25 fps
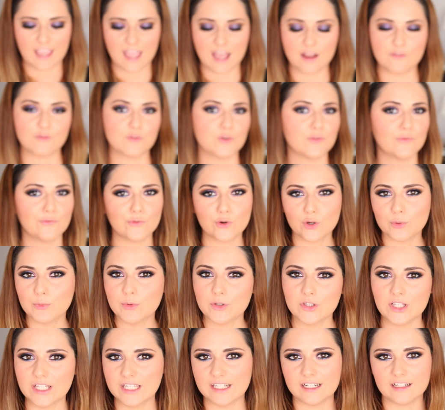have
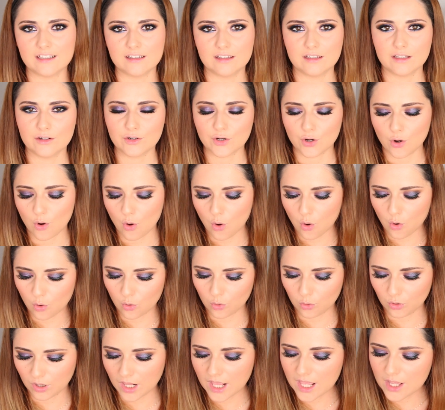reformulated their
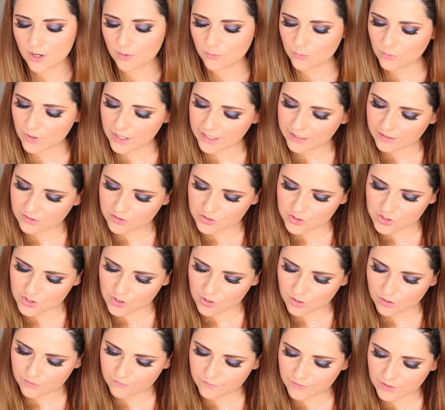whole range
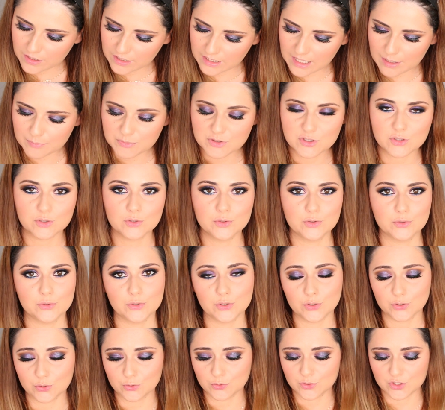of
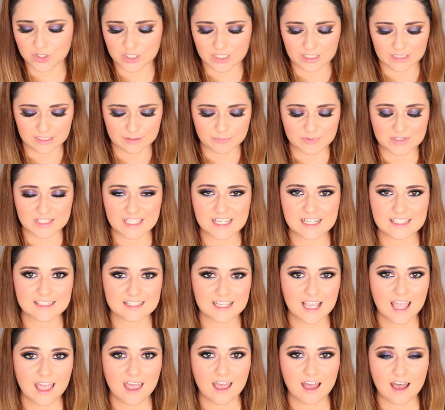L'Absolu Rouge
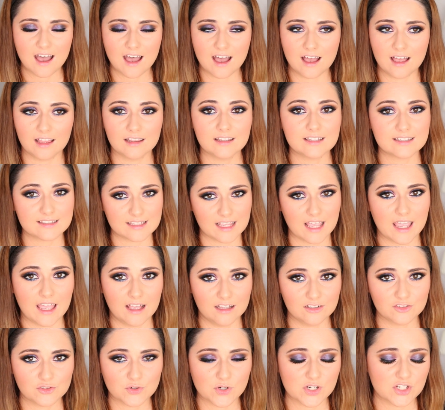lipsticks. Lisa
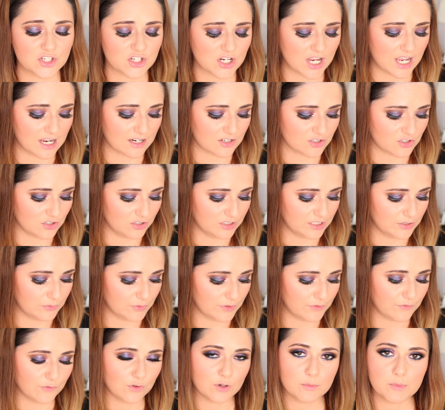Eldridge actually
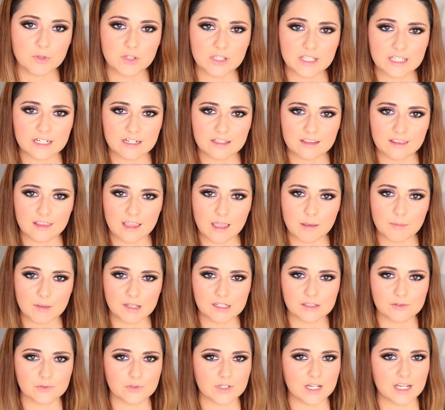reformulated them
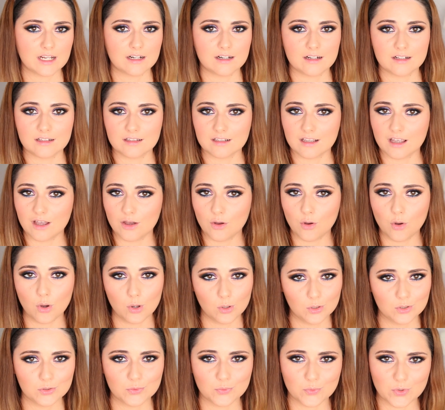and created a
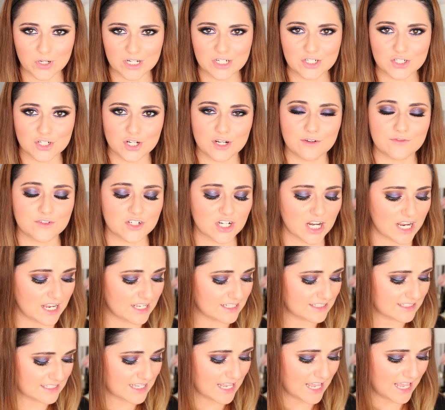whole range of
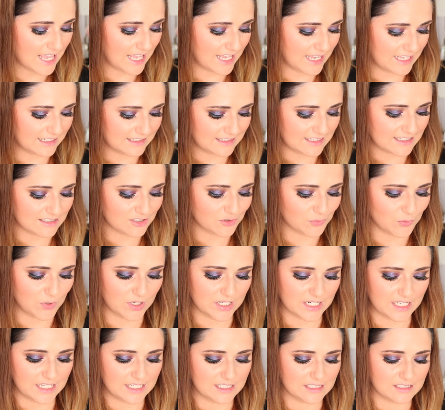shades. And this
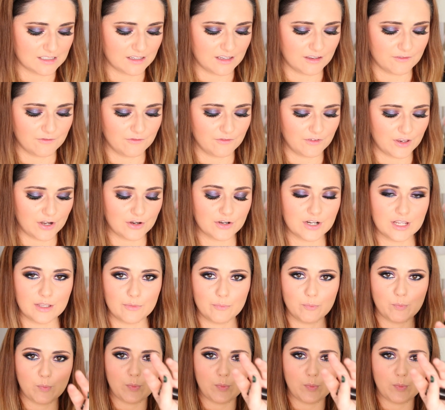one is a very